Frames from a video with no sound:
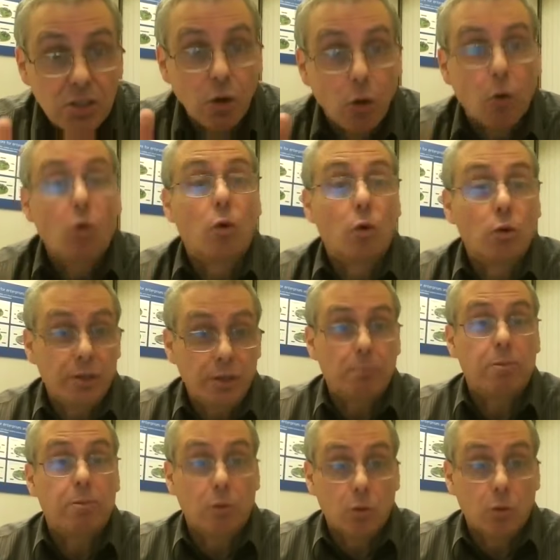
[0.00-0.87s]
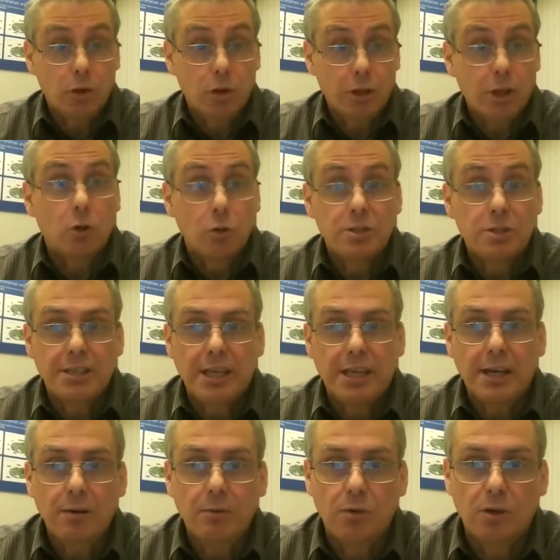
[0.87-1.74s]
or deploy those
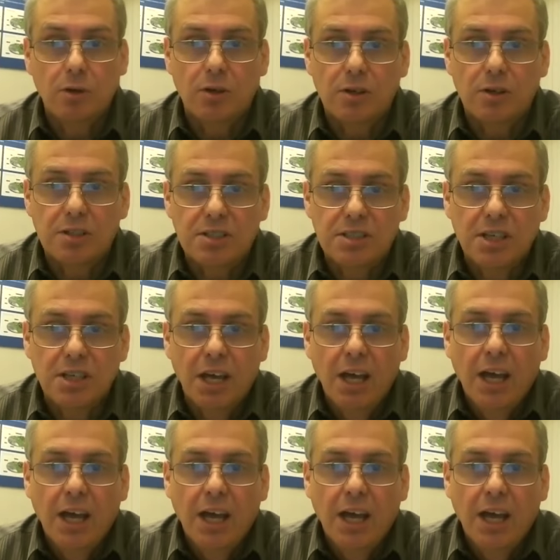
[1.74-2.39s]
networks,